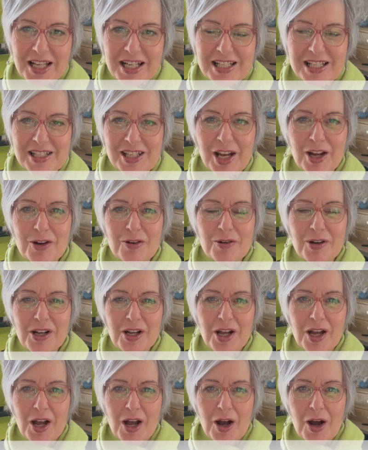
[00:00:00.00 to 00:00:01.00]
So
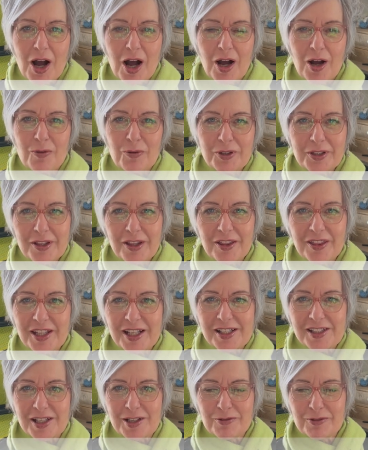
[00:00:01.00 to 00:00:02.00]
uh, one of the
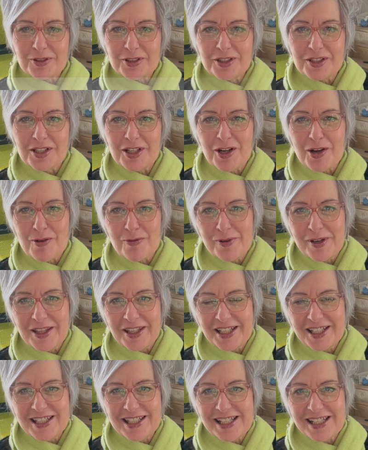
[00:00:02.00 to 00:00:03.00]
things I want to start with
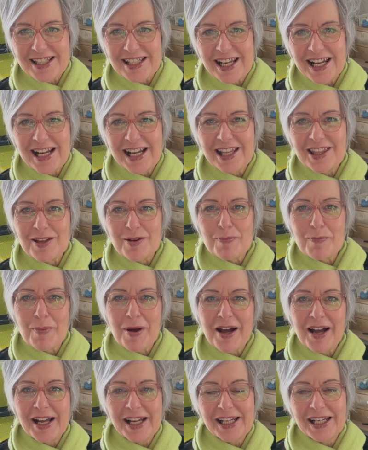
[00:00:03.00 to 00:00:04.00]
is to say that
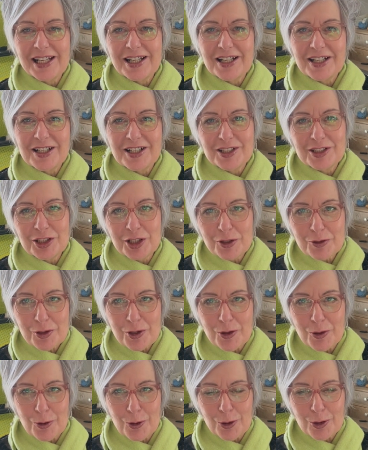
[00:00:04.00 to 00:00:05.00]
my uh, new
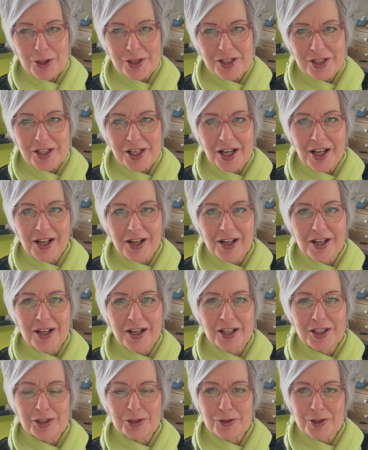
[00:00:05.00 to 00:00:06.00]
course,
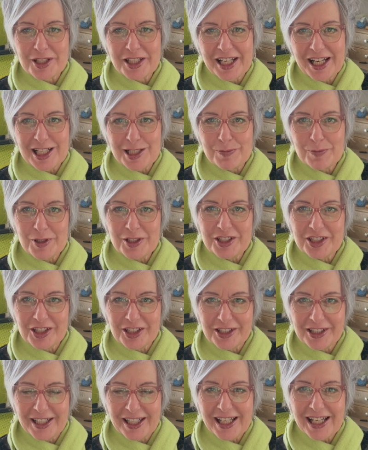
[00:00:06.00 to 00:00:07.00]
uh, Your Sketchbook
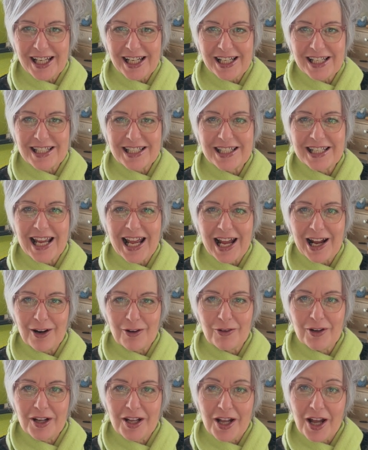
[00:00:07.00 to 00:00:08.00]
Journey, is
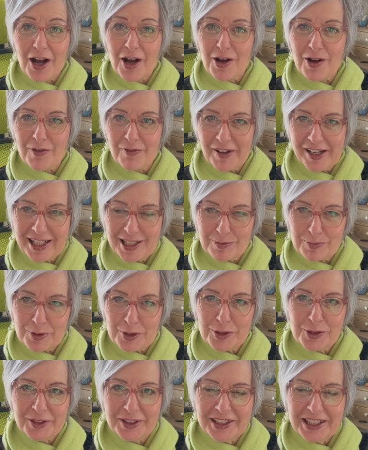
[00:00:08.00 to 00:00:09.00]
now uh,
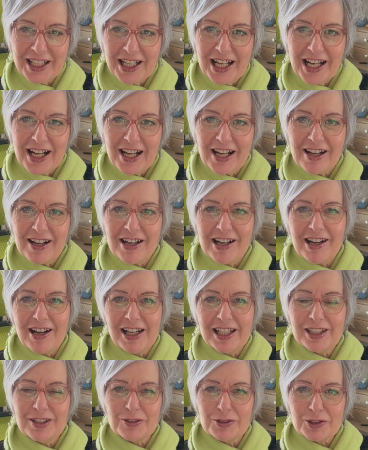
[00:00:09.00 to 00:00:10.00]
available. Uh, I
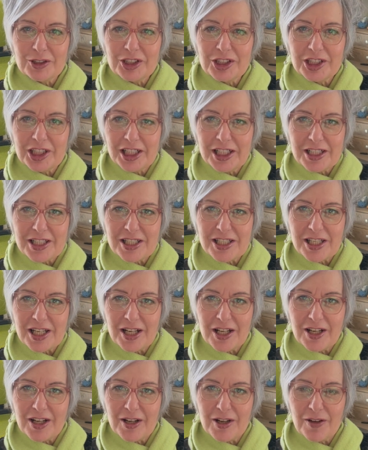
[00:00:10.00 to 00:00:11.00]
launched it
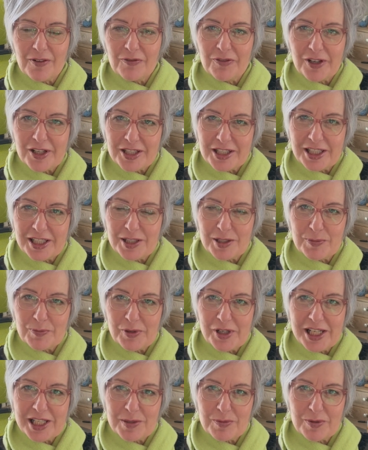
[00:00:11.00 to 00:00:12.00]
uh, firstly to
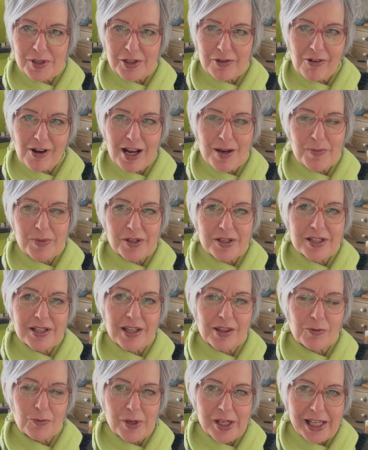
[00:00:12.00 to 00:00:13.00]
pre-subscribers at
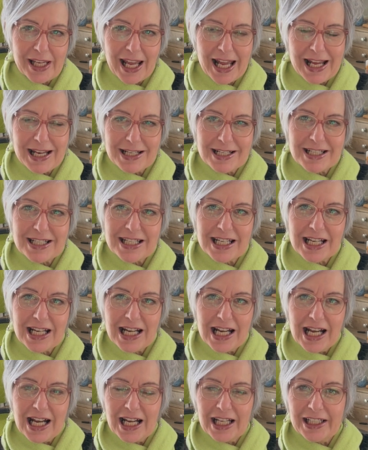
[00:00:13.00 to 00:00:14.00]
the weekend,
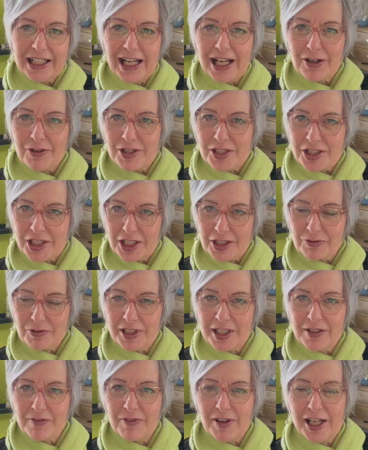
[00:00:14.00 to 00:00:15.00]
and now it's
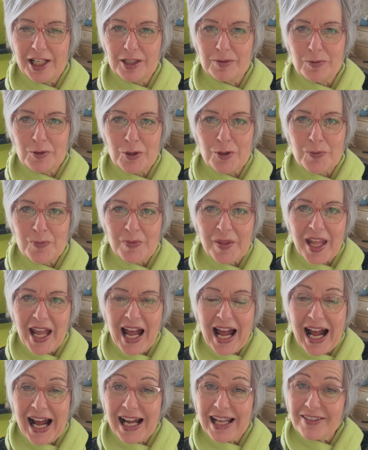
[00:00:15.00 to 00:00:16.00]
generally available.
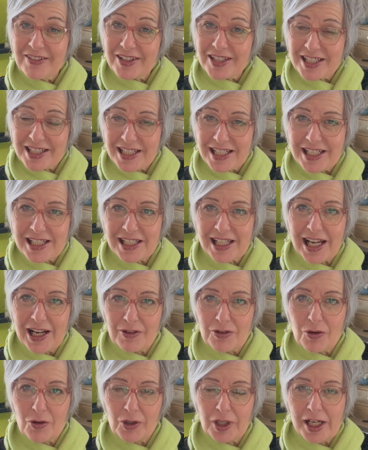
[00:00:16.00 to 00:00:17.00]
And there's a
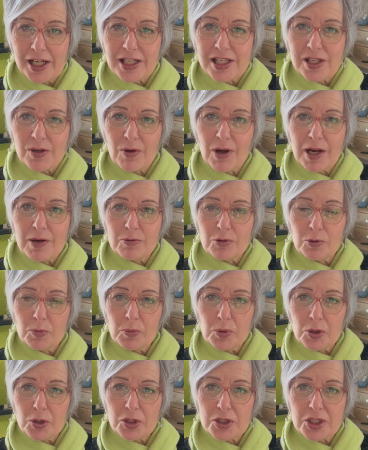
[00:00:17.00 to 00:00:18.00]
discount on it, so I will
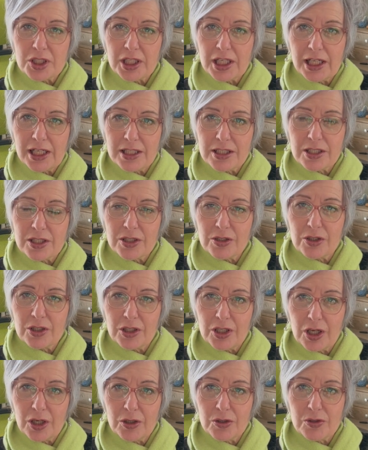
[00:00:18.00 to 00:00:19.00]
put into the
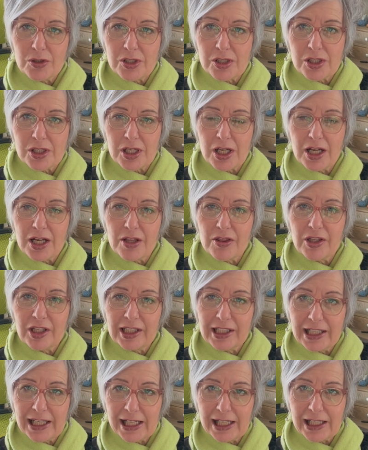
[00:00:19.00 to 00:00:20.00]
notes uh, the
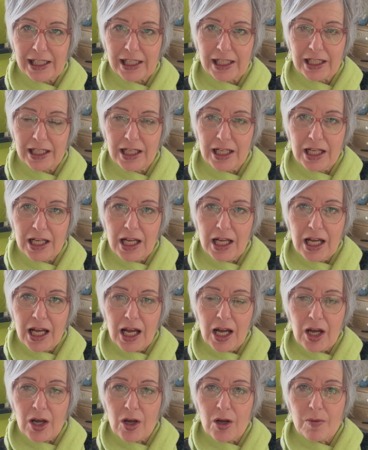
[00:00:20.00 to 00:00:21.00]
link.
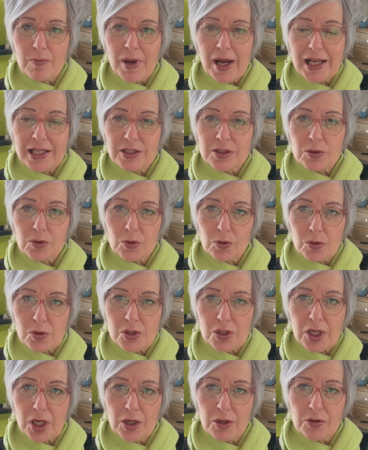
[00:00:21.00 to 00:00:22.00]
Um, and
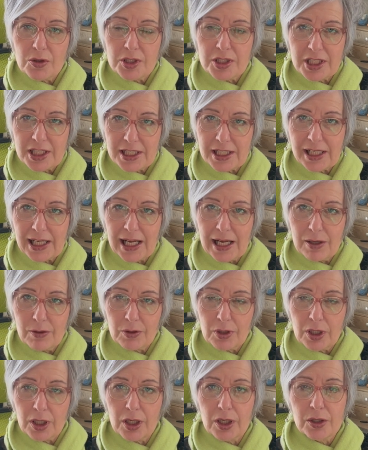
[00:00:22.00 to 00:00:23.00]
also the
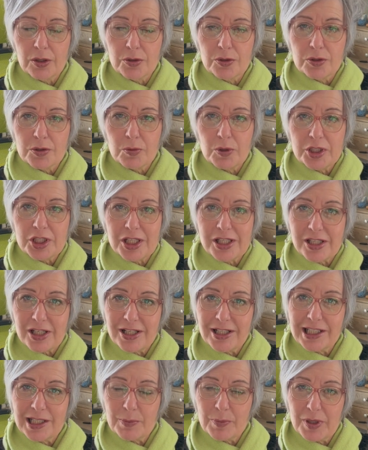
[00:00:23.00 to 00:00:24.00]
discount code, which is
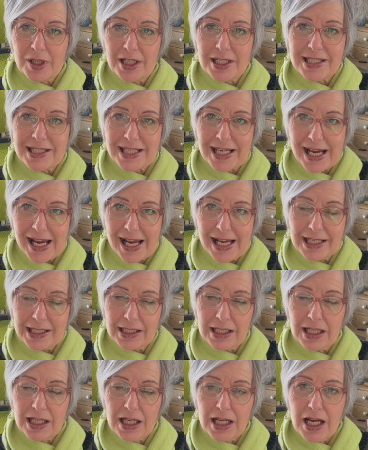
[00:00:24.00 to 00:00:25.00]
early bird
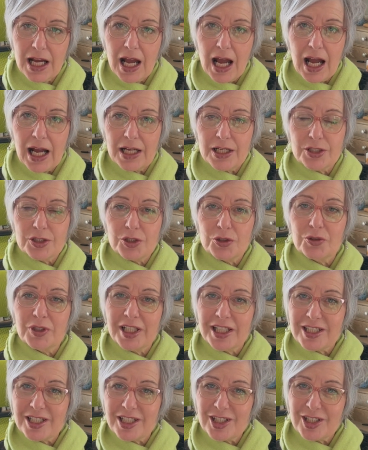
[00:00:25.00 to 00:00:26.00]
ten, and you
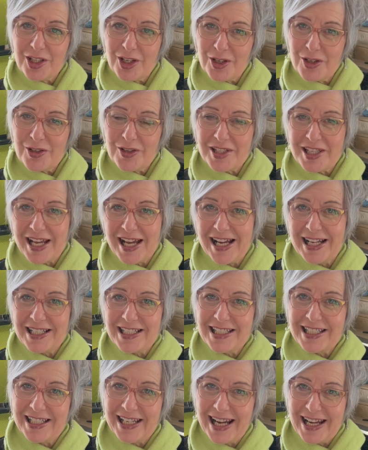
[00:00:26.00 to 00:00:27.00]
need to use that
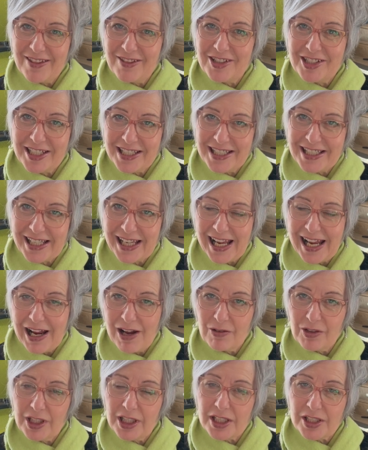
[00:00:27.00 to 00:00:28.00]
to get the
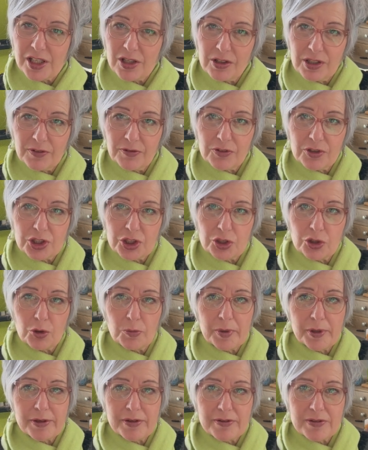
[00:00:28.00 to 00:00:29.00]
discount, and it's only for a short
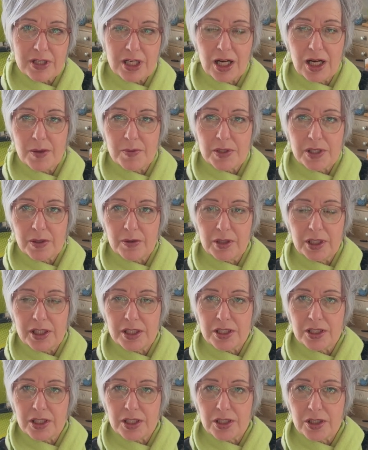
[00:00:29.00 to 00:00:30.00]
period of time, so only it's
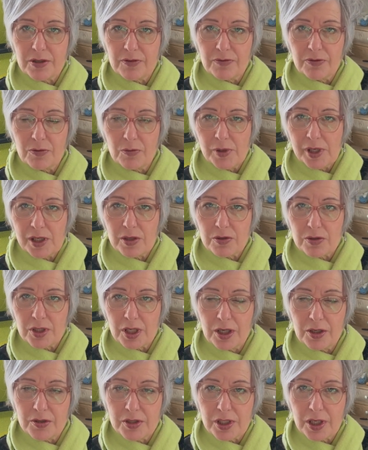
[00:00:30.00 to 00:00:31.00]
just over a week or
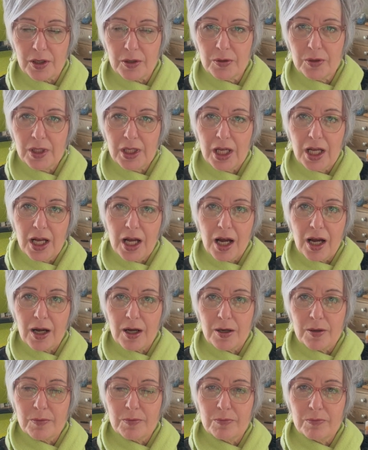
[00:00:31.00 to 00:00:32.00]
so, so
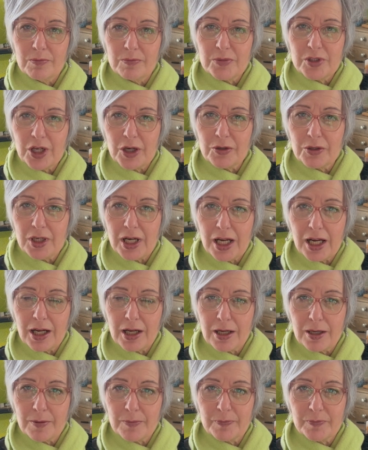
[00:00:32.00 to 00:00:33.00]
um, don't
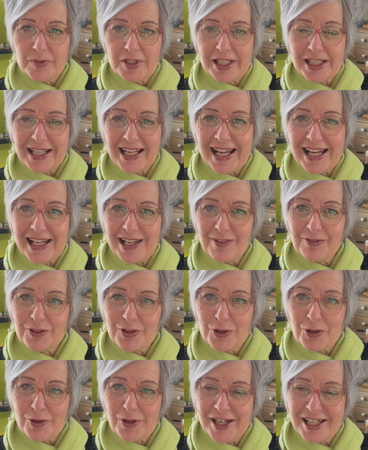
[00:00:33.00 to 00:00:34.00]
um, delay if
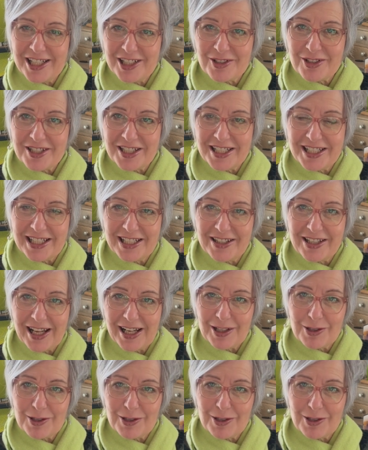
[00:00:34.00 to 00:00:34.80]
you're interested in that